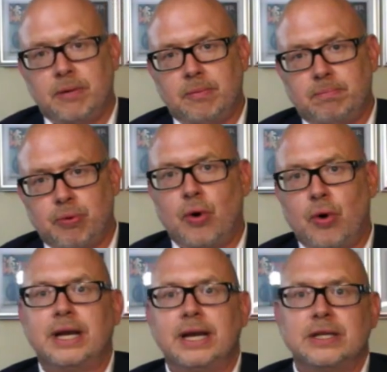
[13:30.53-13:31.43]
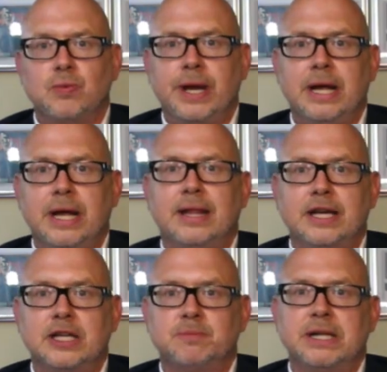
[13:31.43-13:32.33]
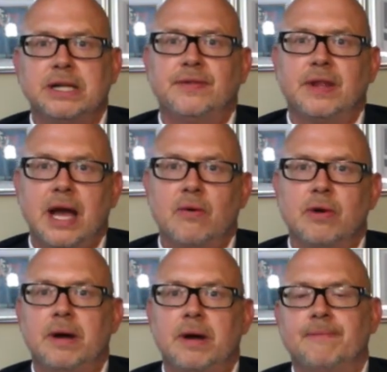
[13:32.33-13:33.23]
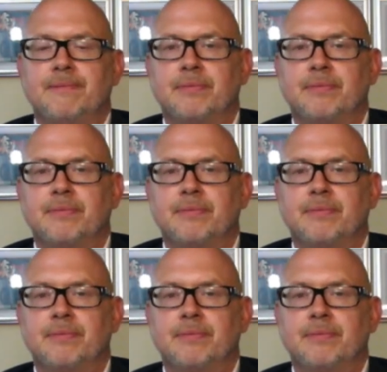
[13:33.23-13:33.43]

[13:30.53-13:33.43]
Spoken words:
point is winning at the expense of the counterpart?